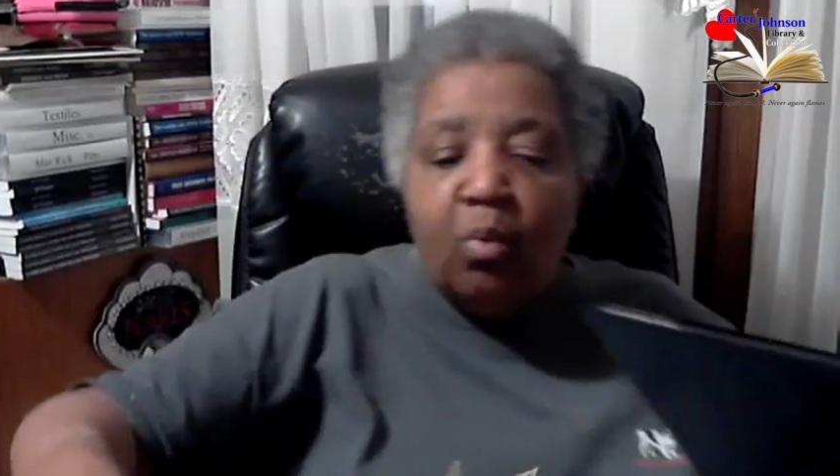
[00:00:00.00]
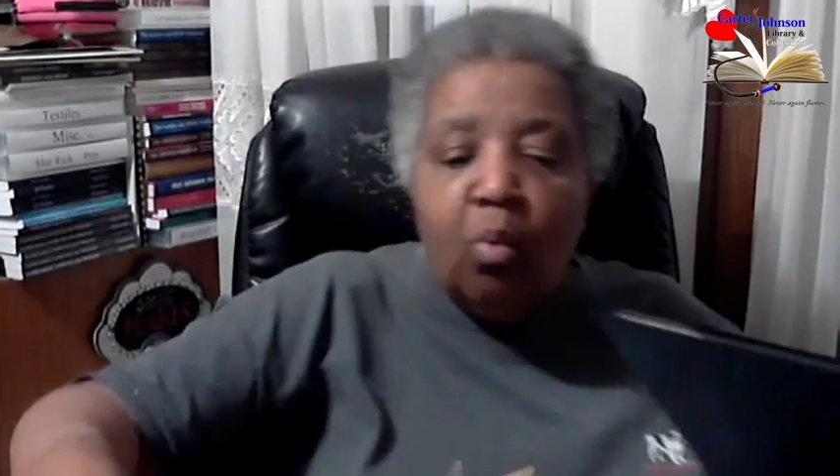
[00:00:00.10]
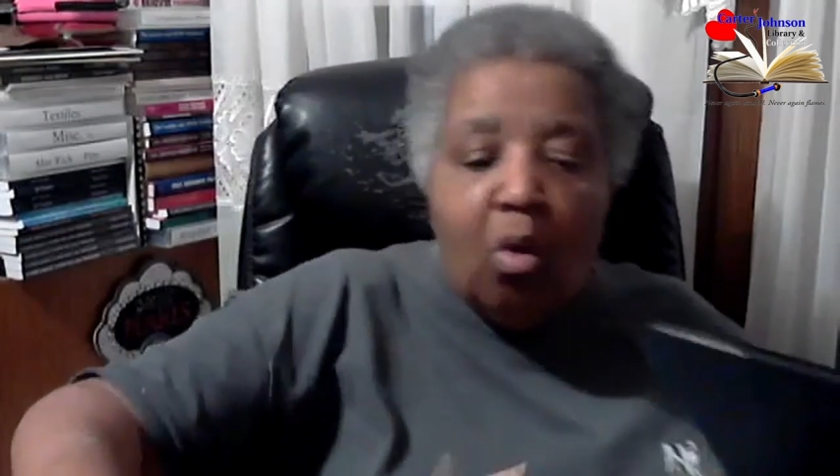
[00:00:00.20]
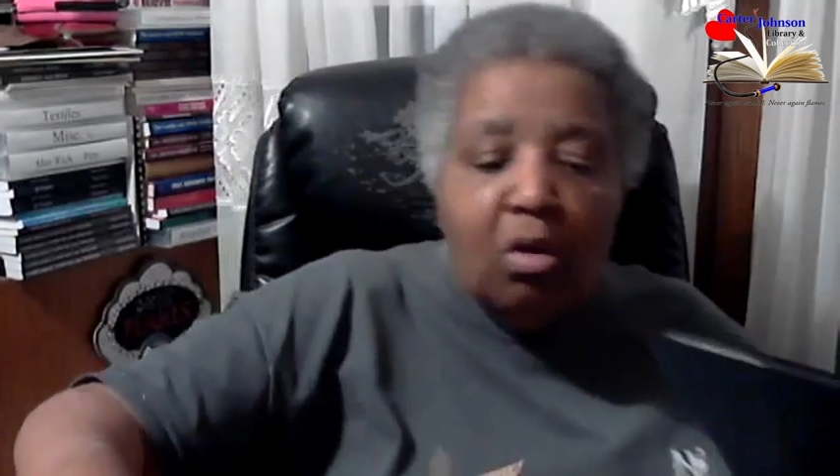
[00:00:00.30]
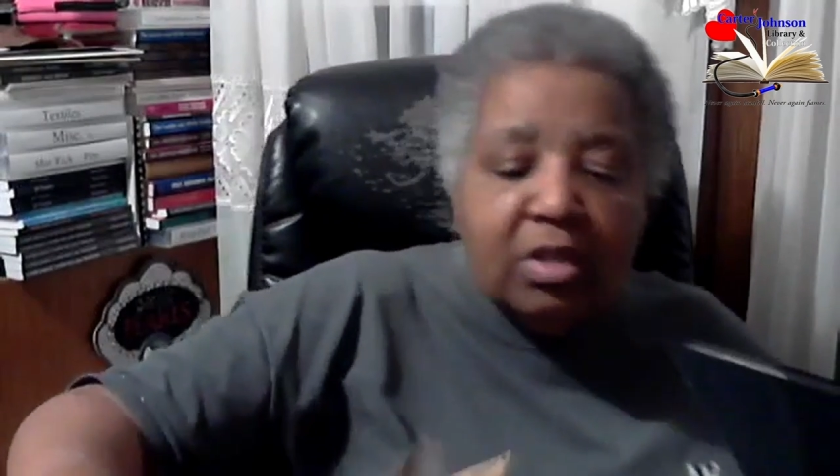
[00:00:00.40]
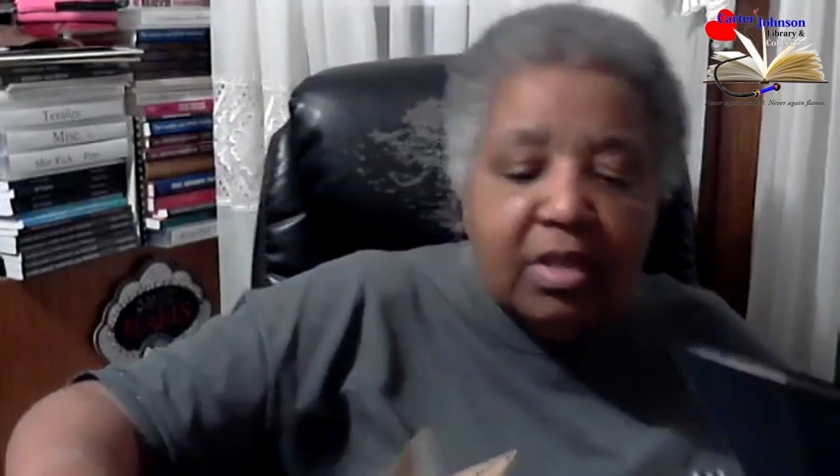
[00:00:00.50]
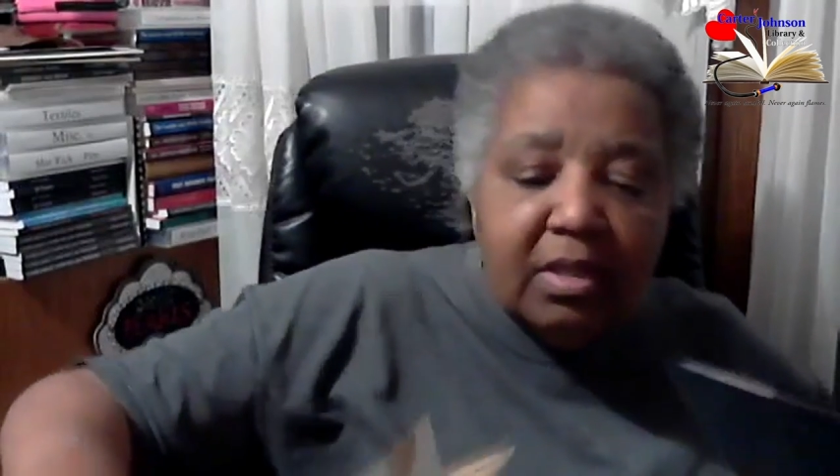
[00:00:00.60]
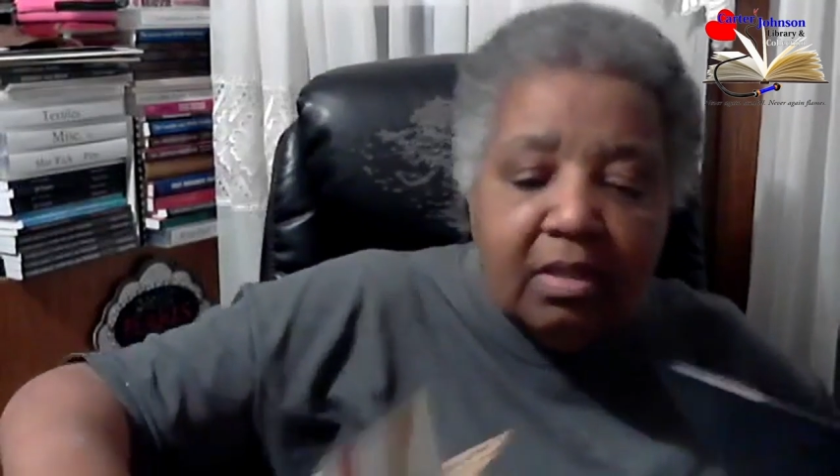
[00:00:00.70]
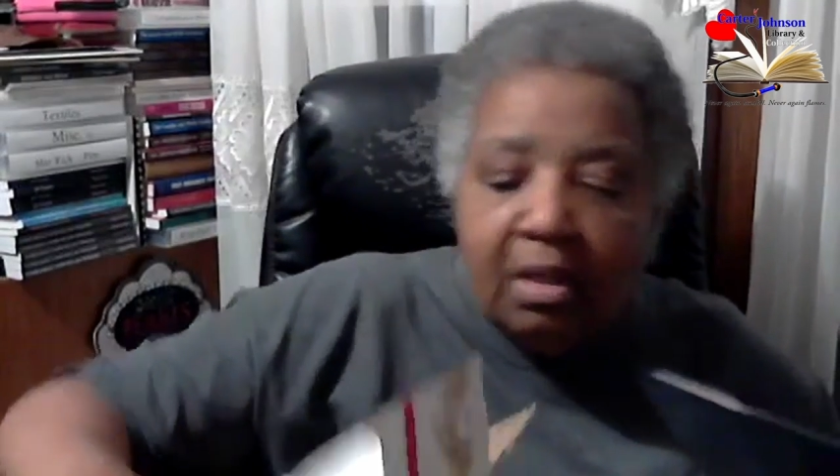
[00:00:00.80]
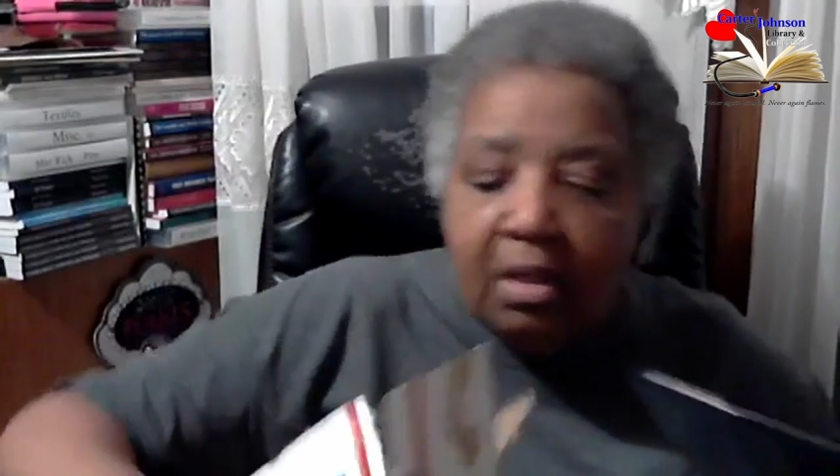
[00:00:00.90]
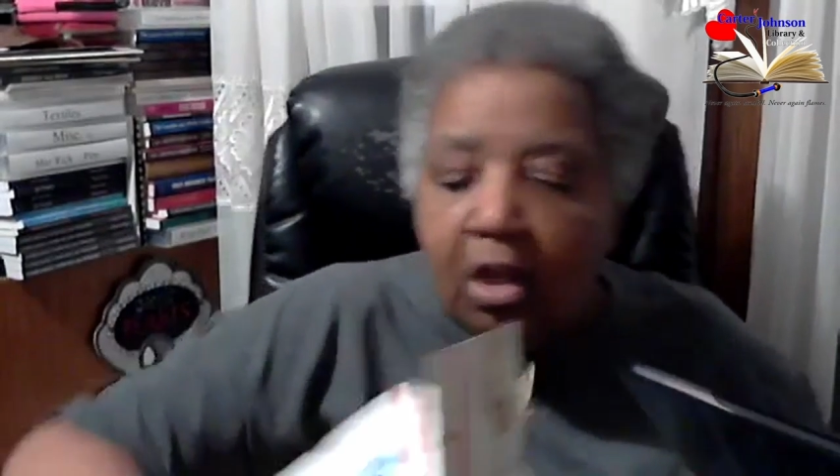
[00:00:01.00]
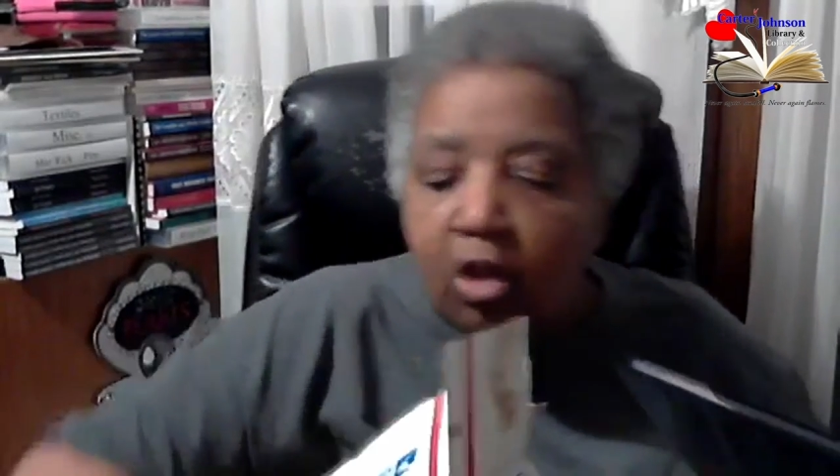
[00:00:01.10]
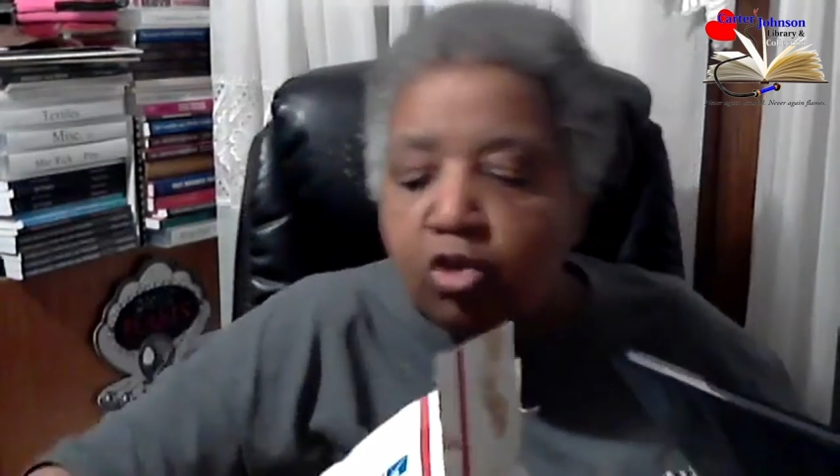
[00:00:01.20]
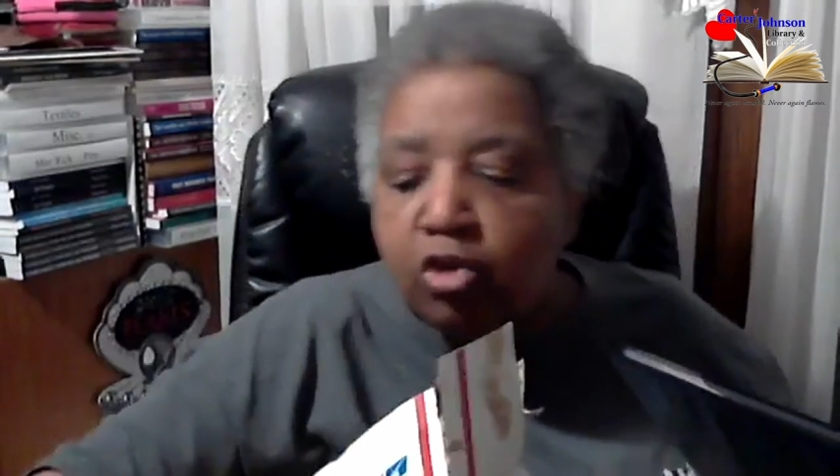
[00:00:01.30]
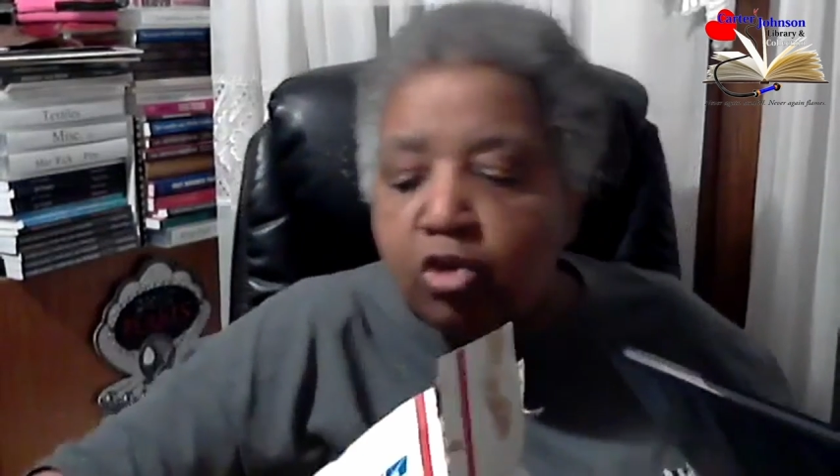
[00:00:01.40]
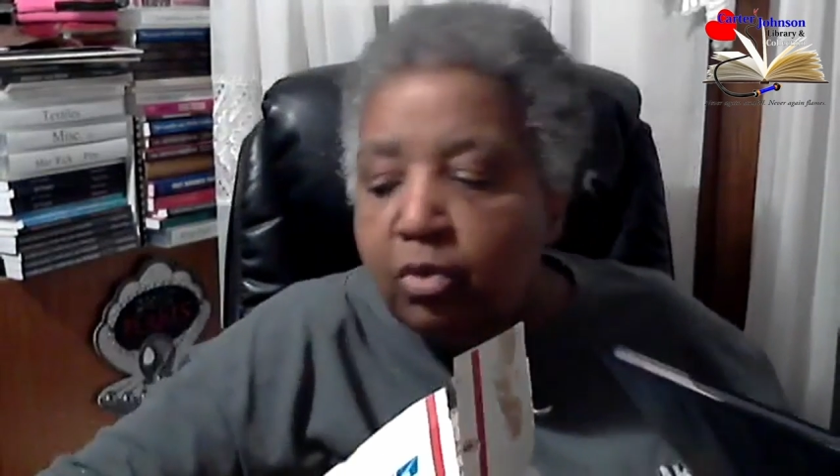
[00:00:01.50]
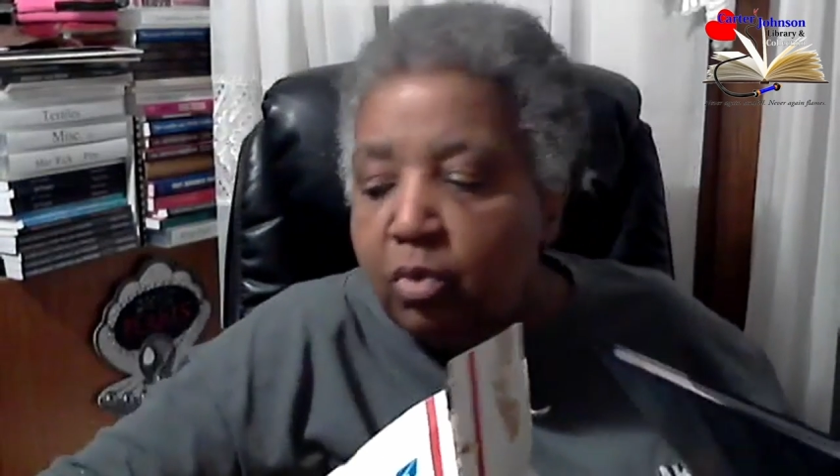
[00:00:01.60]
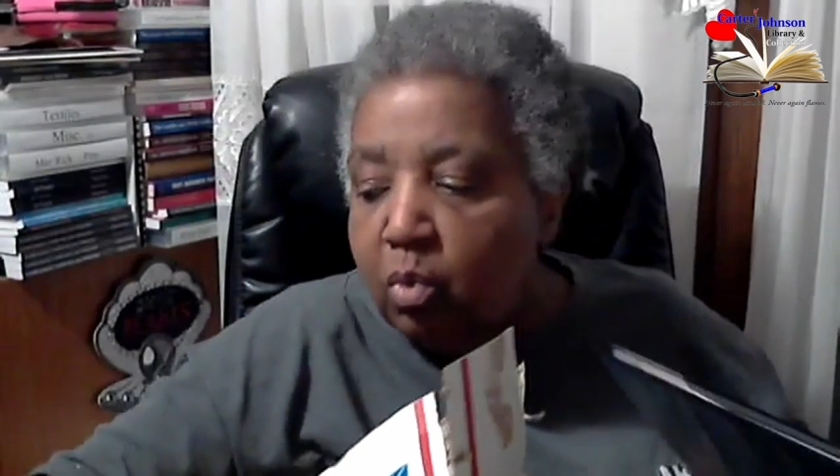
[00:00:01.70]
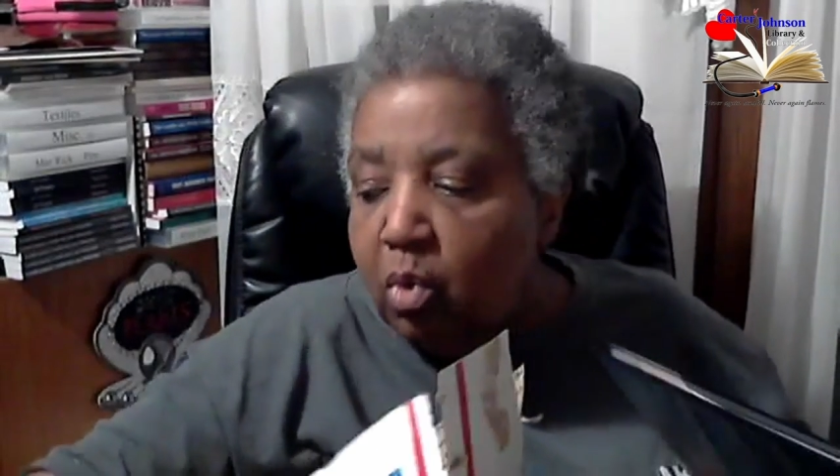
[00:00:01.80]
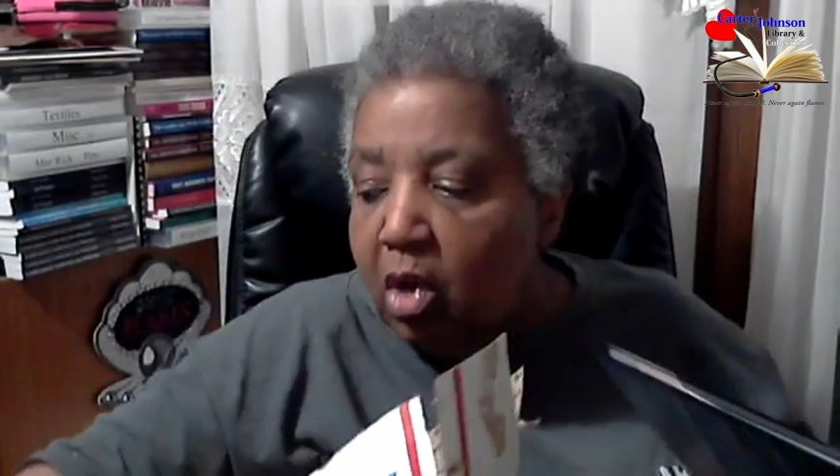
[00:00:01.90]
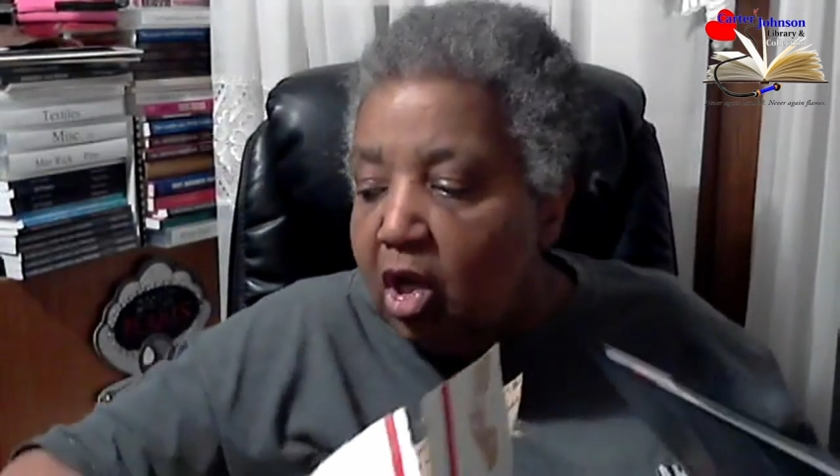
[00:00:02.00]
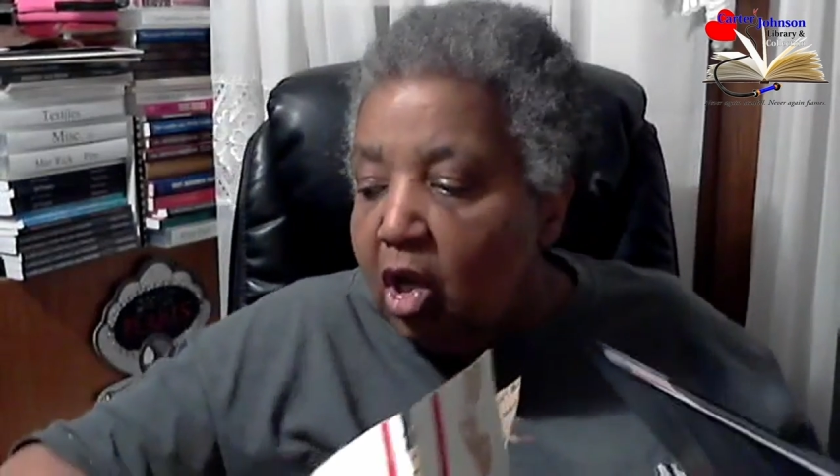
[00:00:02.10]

wanted to,